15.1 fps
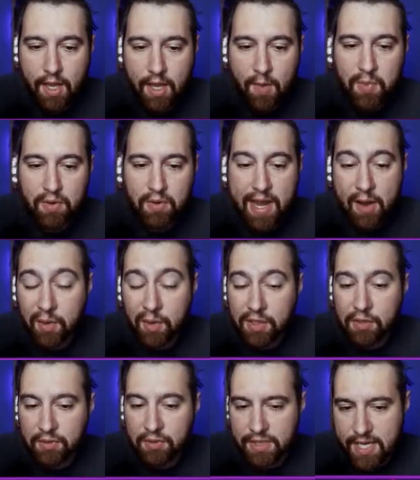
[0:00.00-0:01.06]
But now we're going to
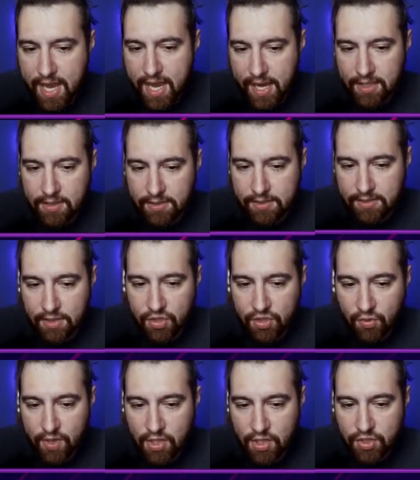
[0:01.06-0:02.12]
regain this
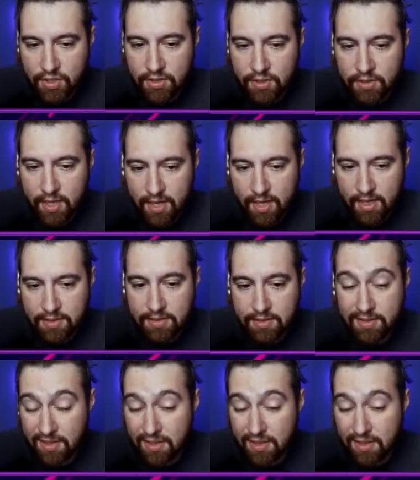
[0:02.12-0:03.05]
situation and